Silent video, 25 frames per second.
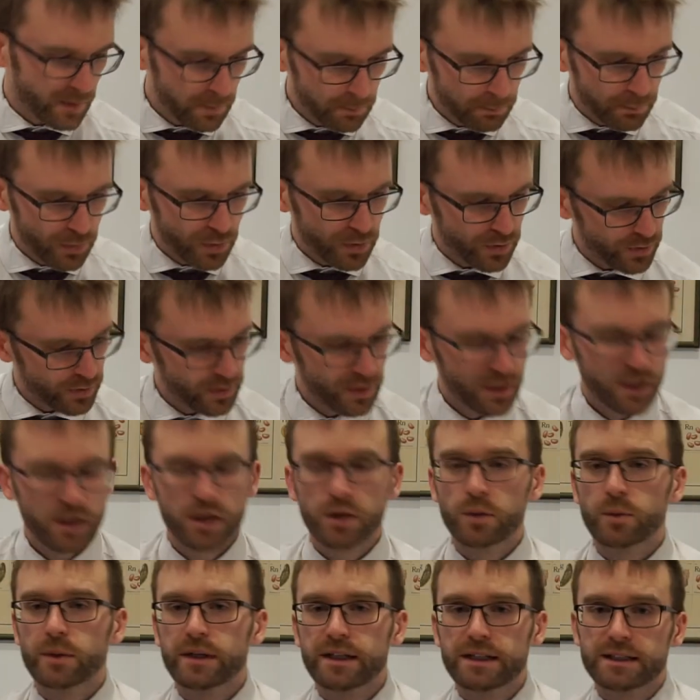But
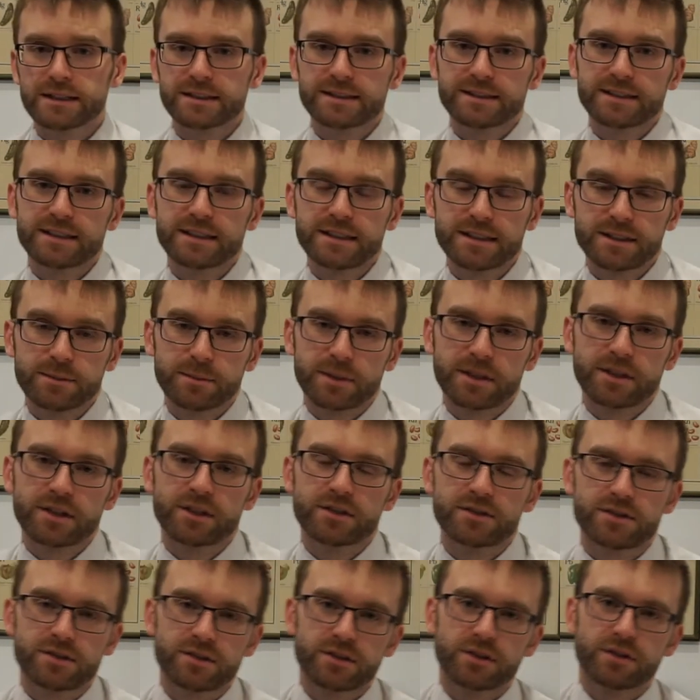we can see that
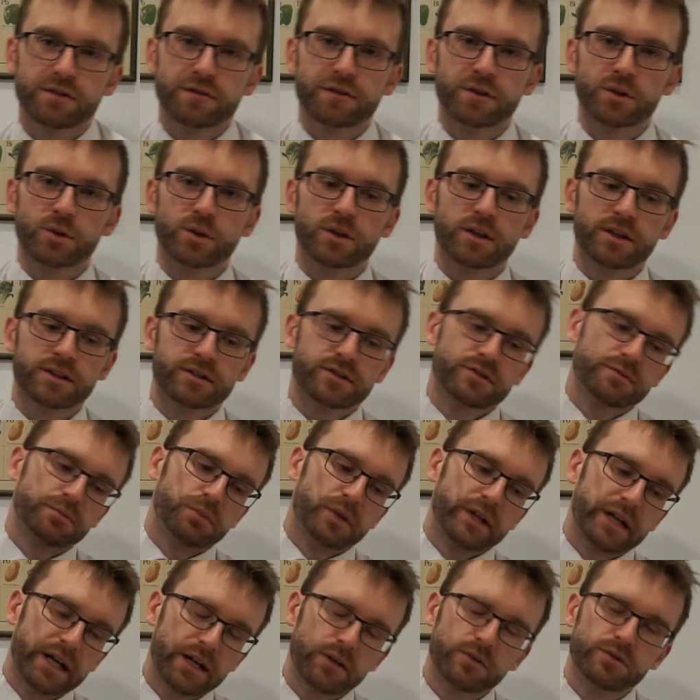because the field lines
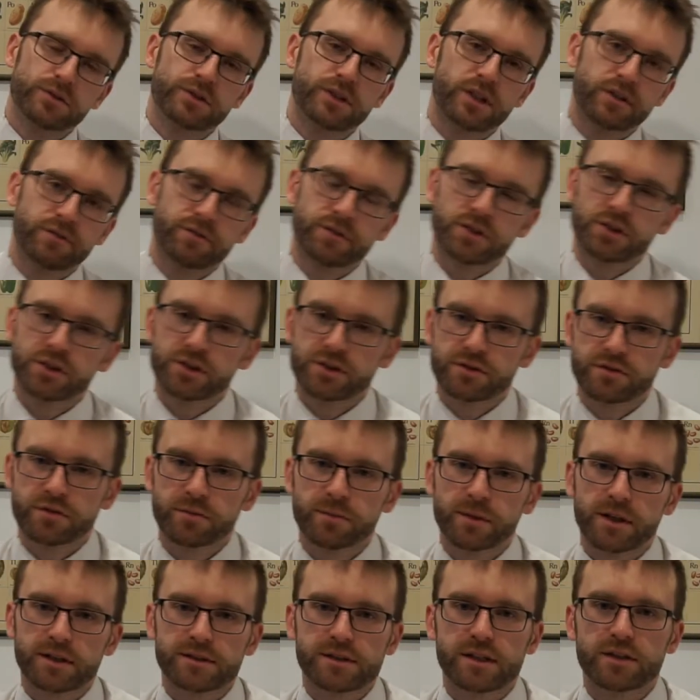spread out and diverge
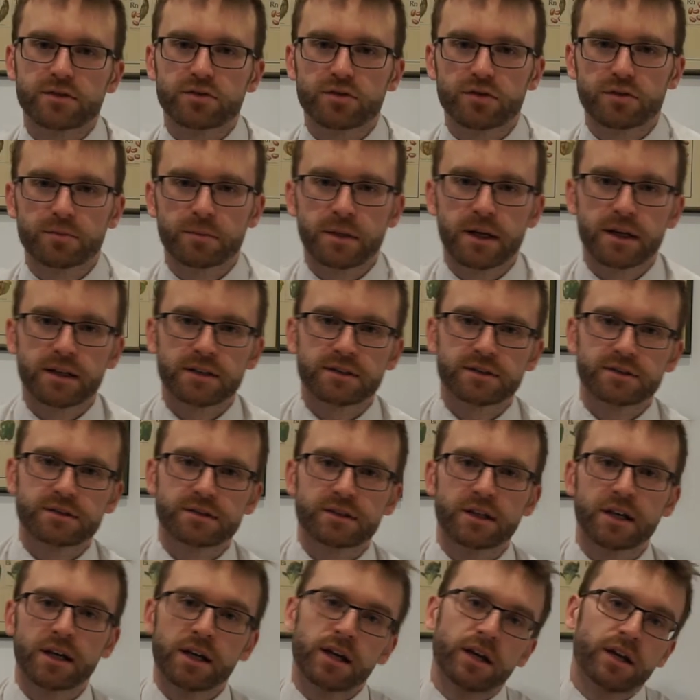from that centre of
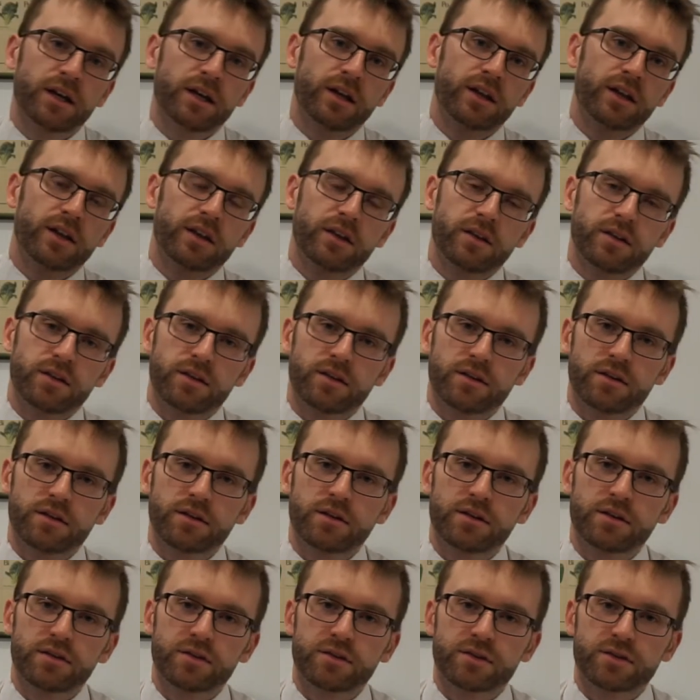mass,
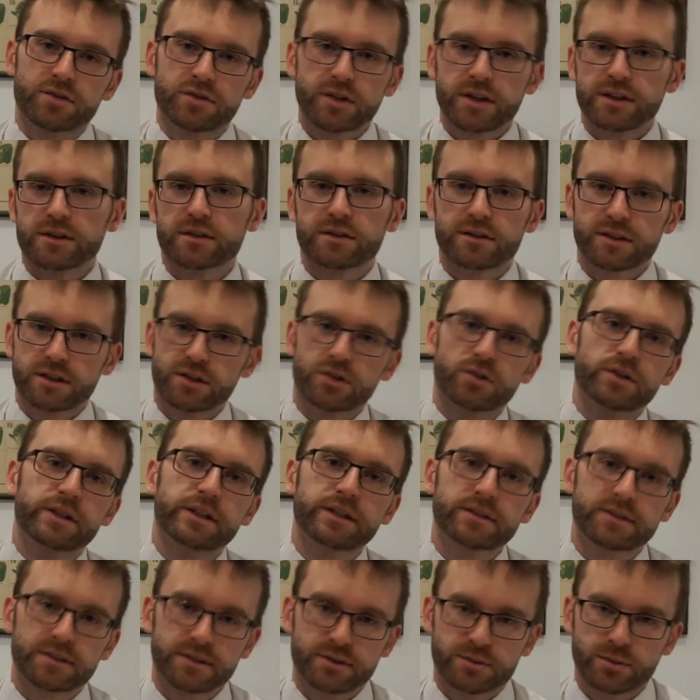the strength
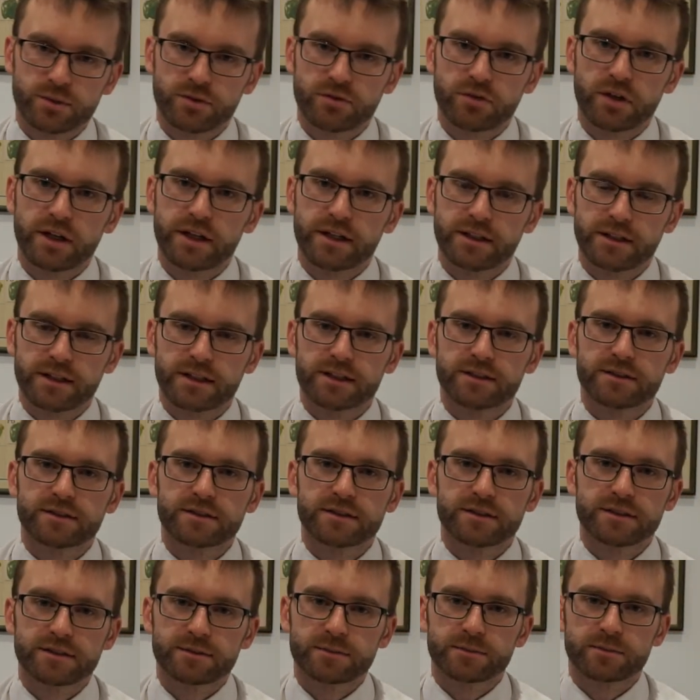decreases with
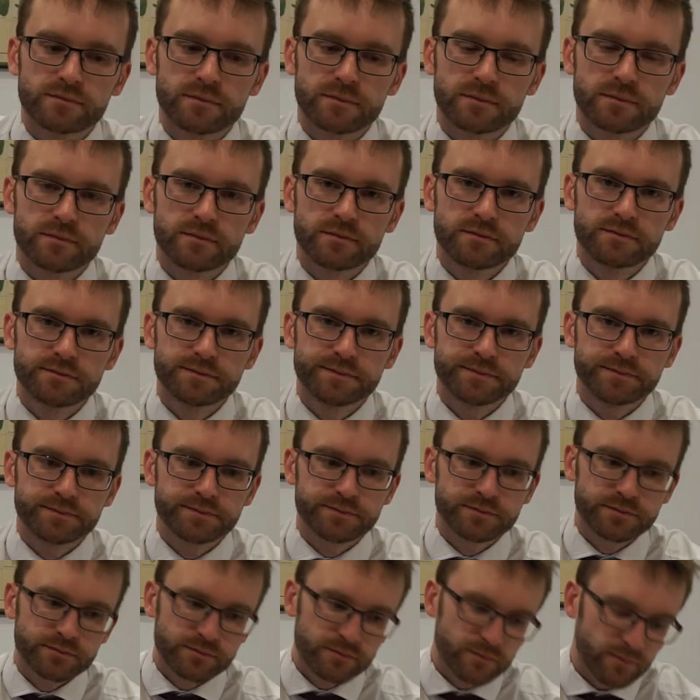radius.
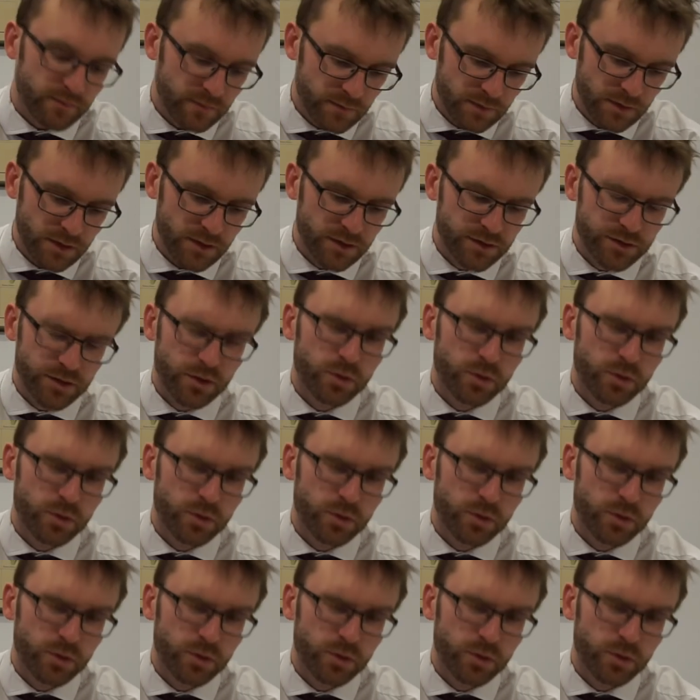So